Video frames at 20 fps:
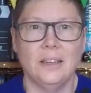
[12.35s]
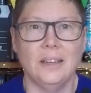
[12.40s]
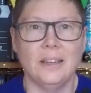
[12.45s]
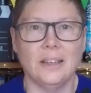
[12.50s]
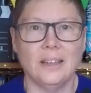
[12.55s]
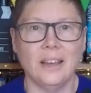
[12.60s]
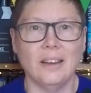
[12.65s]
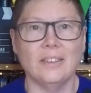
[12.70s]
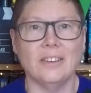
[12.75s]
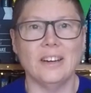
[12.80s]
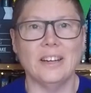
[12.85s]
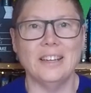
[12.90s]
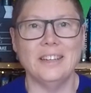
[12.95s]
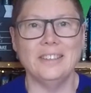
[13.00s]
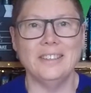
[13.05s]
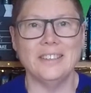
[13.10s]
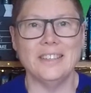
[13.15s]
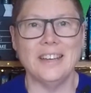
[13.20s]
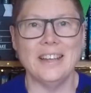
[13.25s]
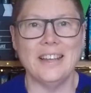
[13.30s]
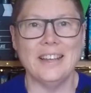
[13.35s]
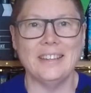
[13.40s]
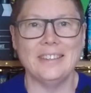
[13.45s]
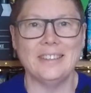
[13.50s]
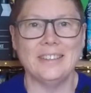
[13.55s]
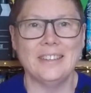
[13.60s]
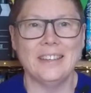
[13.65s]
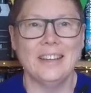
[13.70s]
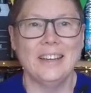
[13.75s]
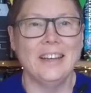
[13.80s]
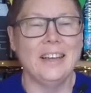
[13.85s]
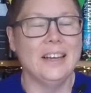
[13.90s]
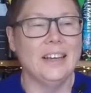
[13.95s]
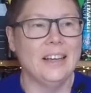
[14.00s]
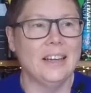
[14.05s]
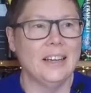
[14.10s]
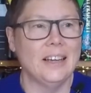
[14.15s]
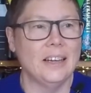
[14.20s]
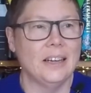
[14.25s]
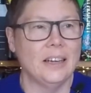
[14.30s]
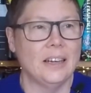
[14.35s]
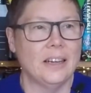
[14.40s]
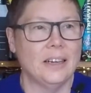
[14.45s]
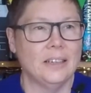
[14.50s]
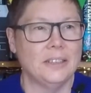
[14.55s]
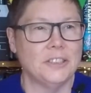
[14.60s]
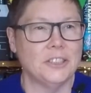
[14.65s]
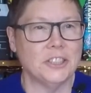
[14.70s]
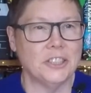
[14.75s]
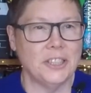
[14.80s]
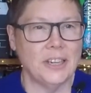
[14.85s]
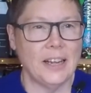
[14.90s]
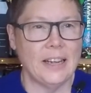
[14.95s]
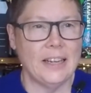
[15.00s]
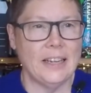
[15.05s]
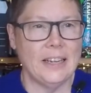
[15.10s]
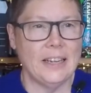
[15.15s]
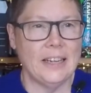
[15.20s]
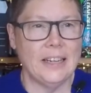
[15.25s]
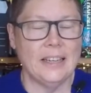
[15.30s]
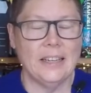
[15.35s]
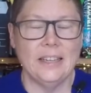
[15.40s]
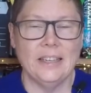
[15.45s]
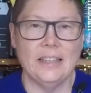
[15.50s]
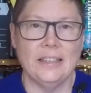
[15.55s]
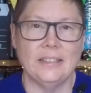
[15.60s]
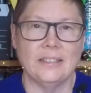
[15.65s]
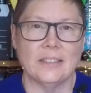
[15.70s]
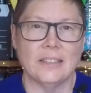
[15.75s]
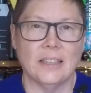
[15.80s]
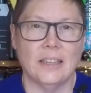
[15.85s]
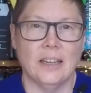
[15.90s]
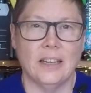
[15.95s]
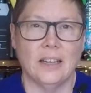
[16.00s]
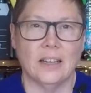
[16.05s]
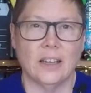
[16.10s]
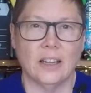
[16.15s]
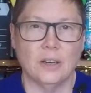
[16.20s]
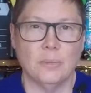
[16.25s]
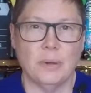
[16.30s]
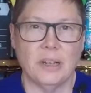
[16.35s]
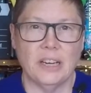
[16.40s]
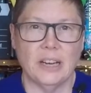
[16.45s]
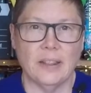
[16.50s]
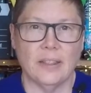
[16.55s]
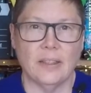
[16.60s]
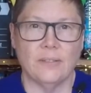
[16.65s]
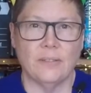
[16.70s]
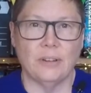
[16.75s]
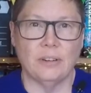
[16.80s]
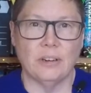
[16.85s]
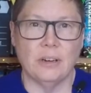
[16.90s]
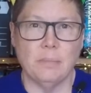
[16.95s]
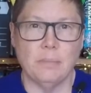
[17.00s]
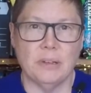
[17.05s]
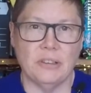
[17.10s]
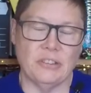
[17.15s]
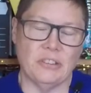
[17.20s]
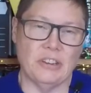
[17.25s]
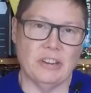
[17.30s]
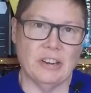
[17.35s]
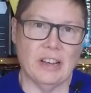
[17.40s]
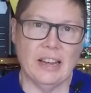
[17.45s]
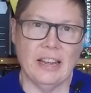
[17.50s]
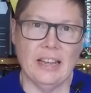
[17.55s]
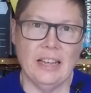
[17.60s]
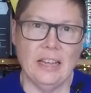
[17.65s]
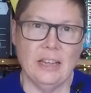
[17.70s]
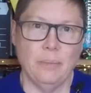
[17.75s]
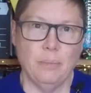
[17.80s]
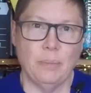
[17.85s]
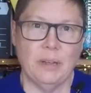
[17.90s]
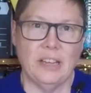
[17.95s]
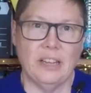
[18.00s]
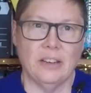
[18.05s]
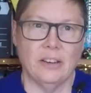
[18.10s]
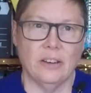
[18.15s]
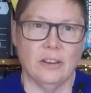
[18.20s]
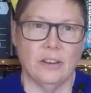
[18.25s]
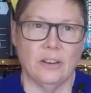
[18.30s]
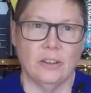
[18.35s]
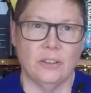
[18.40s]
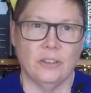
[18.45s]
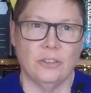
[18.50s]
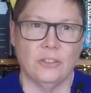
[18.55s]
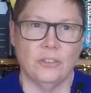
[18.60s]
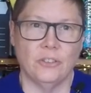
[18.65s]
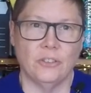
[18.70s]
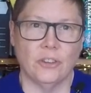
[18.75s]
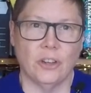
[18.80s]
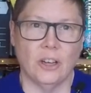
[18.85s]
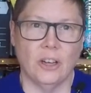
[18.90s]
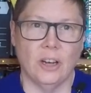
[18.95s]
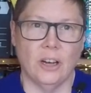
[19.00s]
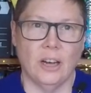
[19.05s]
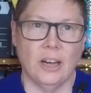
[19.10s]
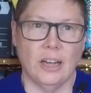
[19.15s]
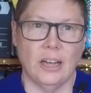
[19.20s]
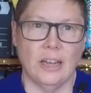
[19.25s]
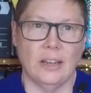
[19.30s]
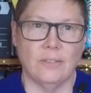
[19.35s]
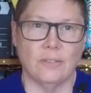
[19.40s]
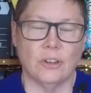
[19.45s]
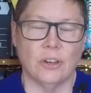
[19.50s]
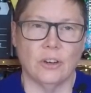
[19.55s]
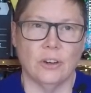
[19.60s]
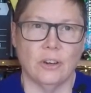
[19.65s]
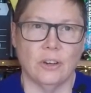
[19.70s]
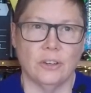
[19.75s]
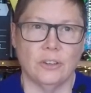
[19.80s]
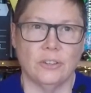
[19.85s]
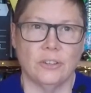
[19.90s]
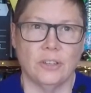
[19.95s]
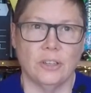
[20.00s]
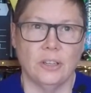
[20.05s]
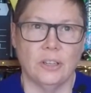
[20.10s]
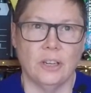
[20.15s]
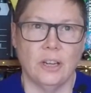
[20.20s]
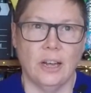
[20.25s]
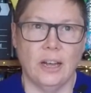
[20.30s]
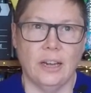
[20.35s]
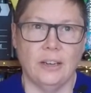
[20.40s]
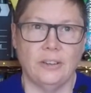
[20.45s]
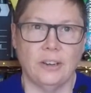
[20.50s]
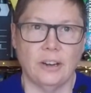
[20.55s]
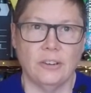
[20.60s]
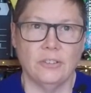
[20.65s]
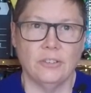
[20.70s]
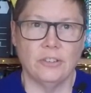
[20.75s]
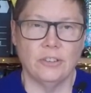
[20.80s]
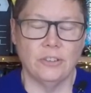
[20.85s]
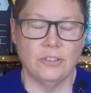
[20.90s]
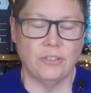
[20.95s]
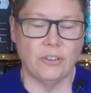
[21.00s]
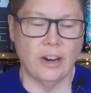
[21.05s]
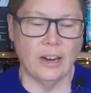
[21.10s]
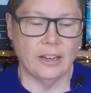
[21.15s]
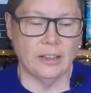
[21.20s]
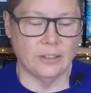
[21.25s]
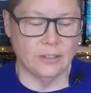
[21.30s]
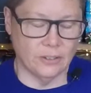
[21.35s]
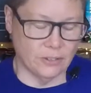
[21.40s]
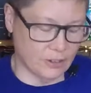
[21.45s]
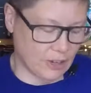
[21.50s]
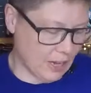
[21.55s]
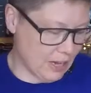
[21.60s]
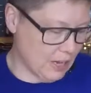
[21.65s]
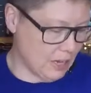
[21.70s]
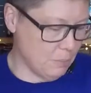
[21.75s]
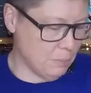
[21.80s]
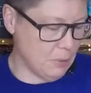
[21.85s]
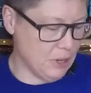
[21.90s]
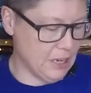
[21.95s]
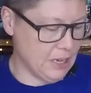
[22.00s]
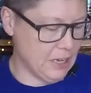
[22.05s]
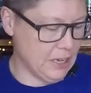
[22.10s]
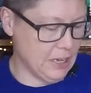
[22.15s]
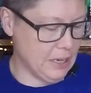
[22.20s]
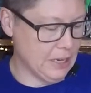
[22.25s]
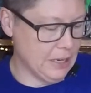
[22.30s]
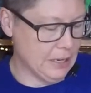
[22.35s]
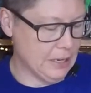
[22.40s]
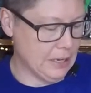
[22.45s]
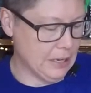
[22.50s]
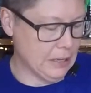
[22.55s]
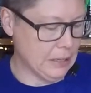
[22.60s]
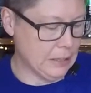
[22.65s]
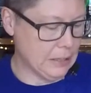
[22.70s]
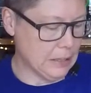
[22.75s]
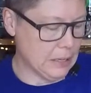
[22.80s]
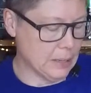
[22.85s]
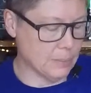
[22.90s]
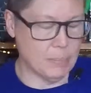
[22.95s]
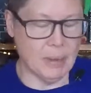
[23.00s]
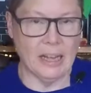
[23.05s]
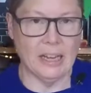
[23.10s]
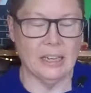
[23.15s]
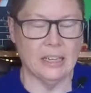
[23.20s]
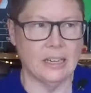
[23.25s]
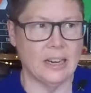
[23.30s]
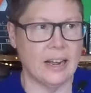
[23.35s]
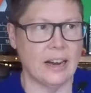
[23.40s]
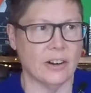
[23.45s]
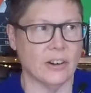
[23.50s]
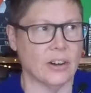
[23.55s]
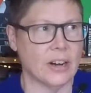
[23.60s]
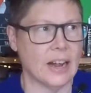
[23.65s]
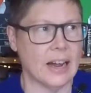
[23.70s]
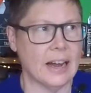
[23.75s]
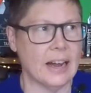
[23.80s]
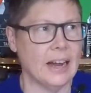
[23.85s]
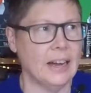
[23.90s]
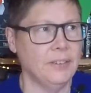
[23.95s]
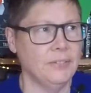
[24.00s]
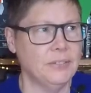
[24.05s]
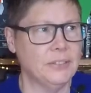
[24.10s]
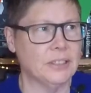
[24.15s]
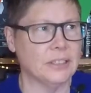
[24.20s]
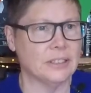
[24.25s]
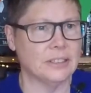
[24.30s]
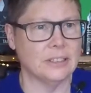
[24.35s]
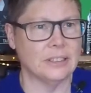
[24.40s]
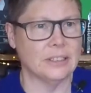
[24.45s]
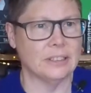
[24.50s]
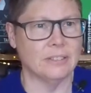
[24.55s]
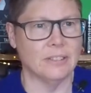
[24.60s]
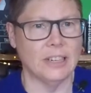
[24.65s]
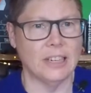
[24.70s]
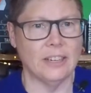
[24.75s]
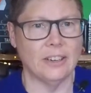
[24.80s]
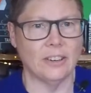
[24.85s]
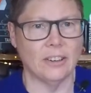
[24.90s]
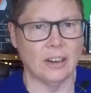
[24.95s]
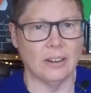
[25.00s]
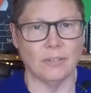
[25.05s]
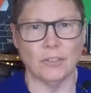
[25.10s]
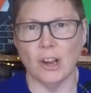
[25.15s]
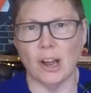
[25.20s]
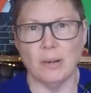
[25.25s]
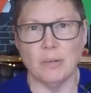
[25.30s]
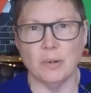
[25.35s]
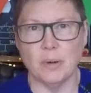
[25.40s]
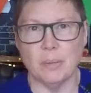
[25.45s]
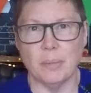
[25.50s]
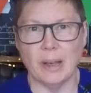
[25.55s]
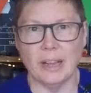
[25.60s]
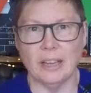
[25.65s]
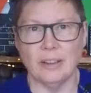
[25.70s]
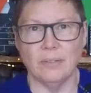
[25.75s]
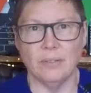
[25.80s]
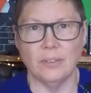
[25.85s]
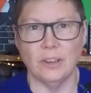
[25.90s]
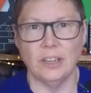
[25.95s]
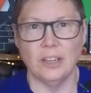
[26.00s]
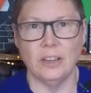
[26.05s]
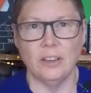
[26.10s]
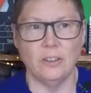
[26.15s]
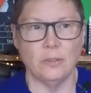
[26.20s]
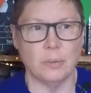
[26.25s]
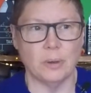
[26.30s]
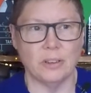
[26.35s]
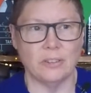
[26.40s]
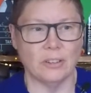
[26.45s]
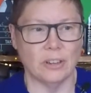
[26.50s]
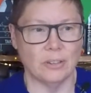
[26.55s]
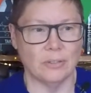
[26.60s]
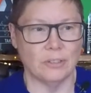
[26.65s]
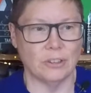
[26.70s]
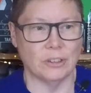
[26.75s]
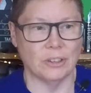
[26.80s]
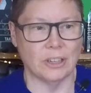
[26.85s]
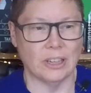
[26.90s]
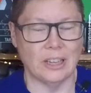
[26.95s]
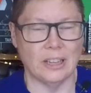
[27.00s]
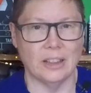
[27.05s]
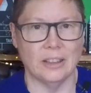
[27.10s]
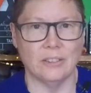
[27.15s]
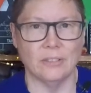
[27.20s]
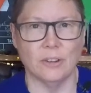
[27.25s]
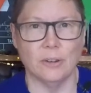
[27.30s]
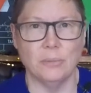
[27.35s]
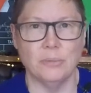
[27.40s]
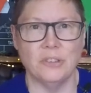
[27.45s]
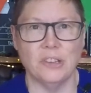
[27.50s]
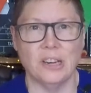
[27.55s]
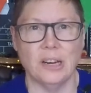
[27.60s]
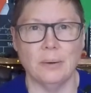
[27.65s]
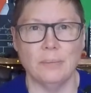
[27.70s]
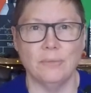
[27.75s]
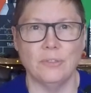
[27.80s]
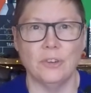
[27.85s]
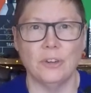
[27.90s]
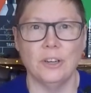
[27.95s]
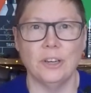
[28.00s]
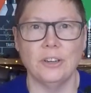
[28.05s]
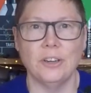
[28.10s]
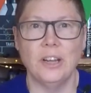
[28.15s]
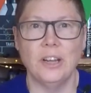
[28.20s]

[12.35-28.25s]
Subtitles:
Kia ora, internet. Today is going to be another very busy day because I have got a Dungeons & Dragons game in about an hour and a half, so I really don't have time to be making videos because I've got to get the room set up for it.